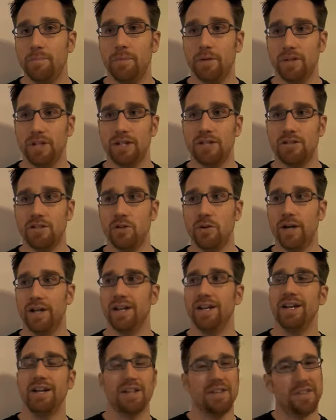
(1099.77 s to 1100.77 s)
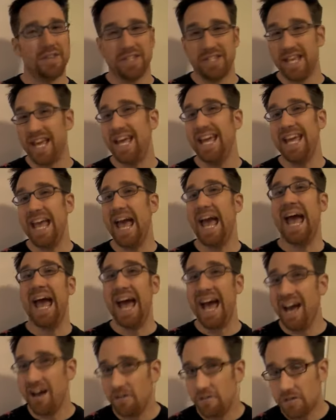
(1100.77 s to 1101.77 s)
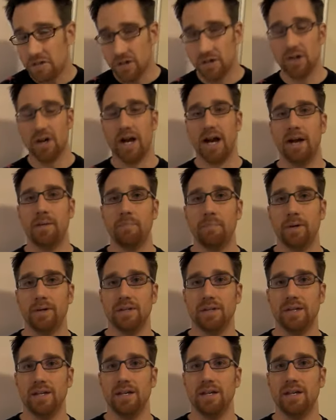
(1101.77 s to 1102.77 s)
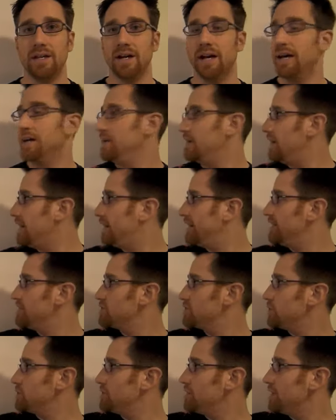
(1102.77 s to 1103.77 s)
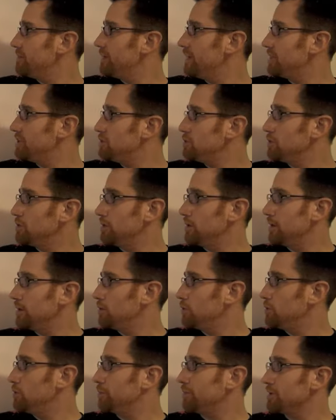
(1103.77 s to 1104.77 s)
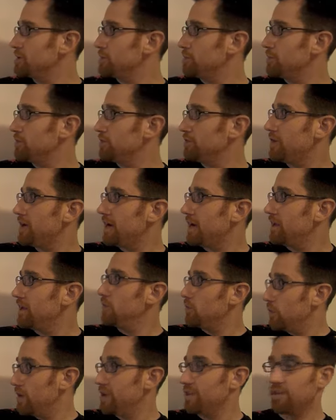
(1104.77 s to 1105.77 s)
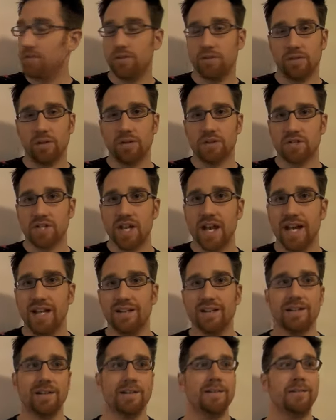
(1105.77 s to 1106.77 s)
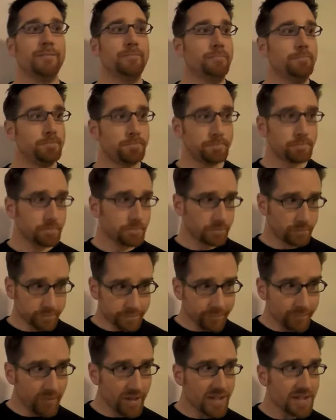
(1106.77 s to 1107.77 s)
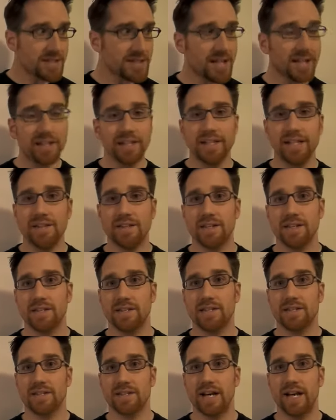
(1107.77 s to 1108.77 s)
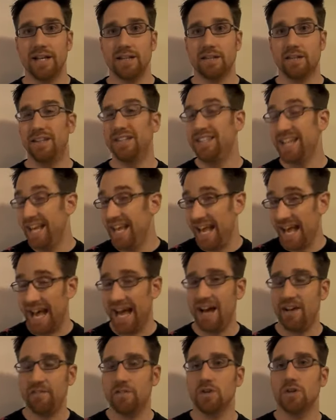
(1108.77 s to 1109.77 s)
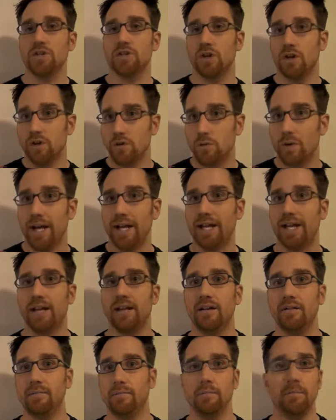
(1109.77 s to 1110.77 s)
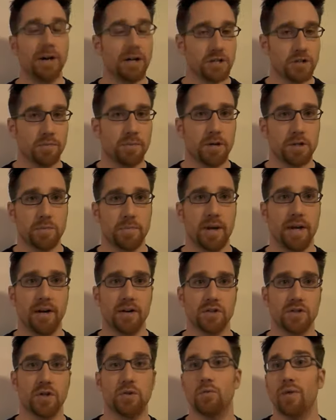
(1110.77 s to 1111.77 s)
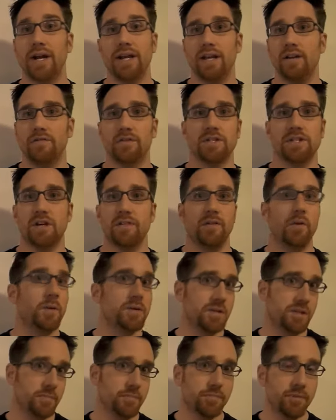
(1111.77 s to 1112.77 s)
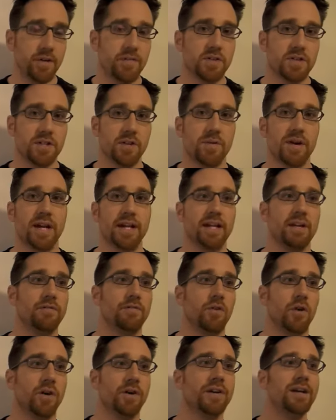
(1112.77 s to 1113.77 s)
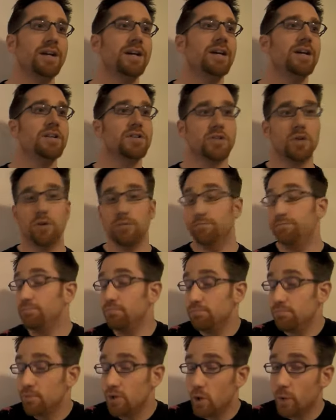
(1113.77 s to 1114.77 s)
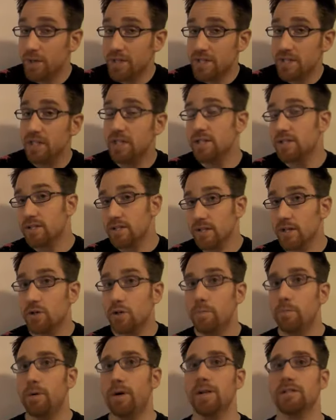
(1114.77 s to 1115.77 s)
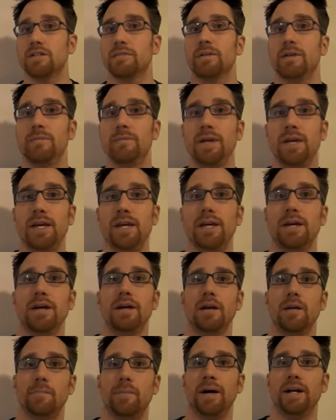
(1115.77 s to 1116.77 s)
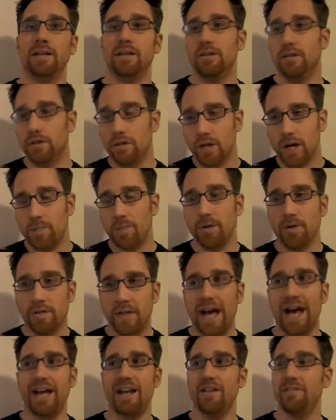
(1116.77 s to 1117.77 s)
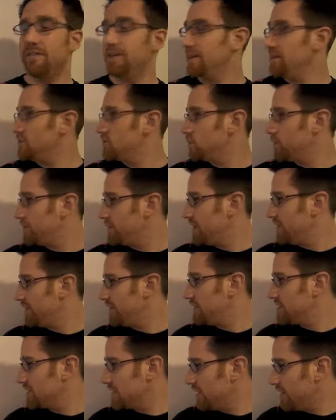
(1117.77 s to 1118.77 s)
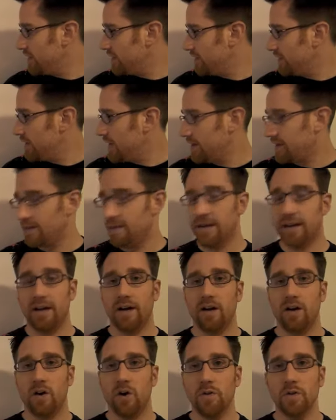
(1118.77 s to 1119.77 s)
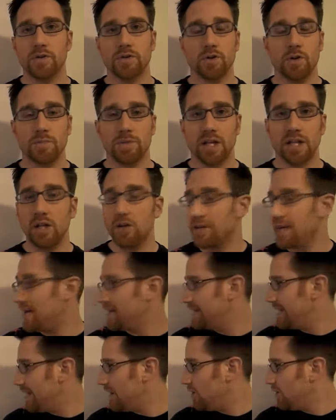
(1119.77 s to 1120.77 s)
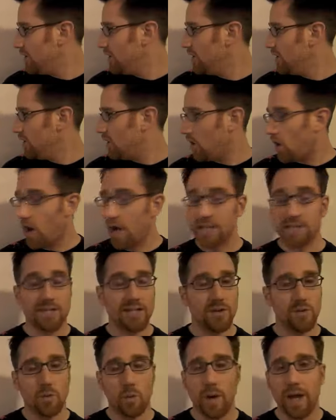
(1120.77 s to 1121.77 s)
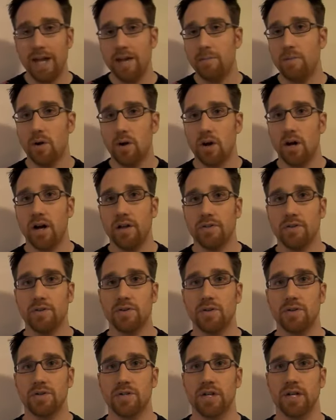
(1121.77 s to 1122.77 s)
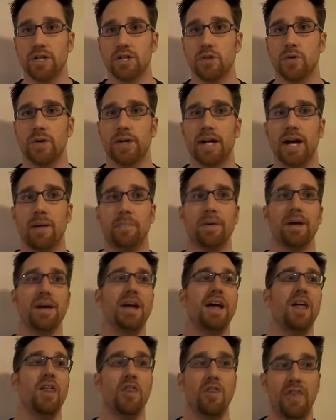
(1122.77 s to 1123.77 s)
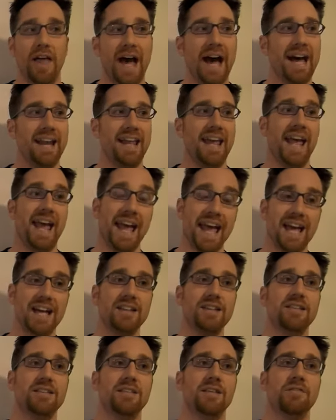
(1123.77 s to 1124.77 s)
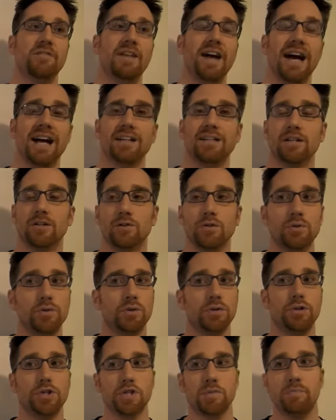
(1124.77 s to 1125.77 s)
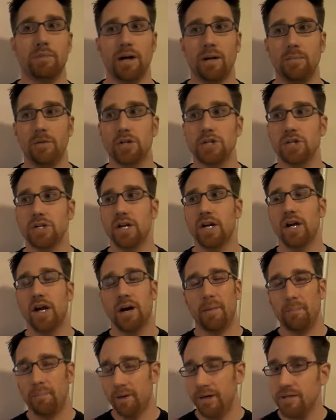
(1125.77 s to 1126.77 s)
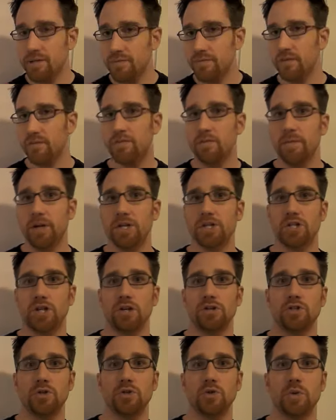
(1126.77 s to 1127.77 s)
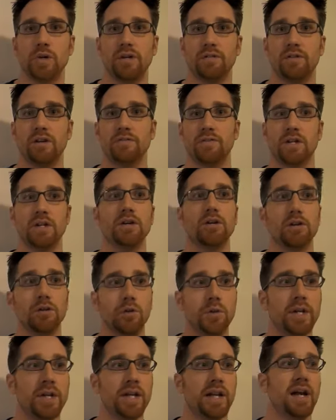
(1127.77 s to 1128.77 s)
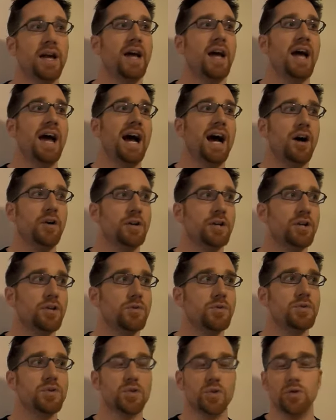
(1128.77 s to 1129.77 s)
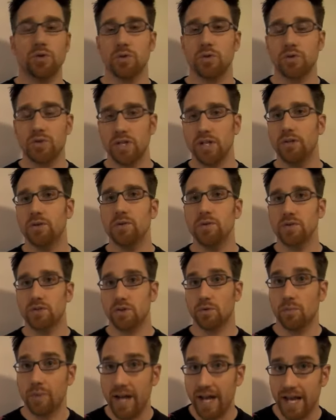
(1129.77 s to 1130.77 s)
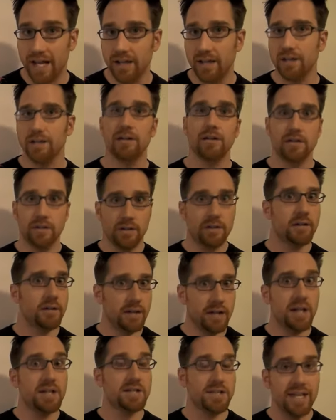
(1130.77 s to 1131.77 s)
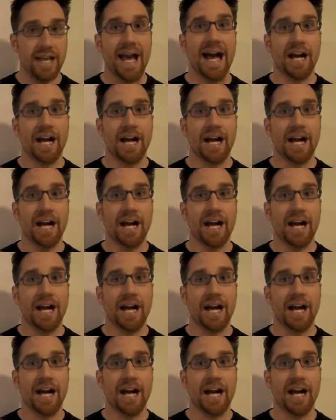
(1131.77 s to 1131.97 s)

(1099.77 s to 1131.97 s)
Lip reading: building to it, the day after I I associated my Google Plus profile with the site, suddenly the site, the day after, started ranking much, much better. Started ranking for stuff it wasn't previously ranking for. So coincidence? It could possibly be, but you couple that evidence with the evidence that all the SERPs I look at now, I see way more authors showing up. That and the fact that Google just published a bunch of information on June 25th, including how to use social signals to rank, is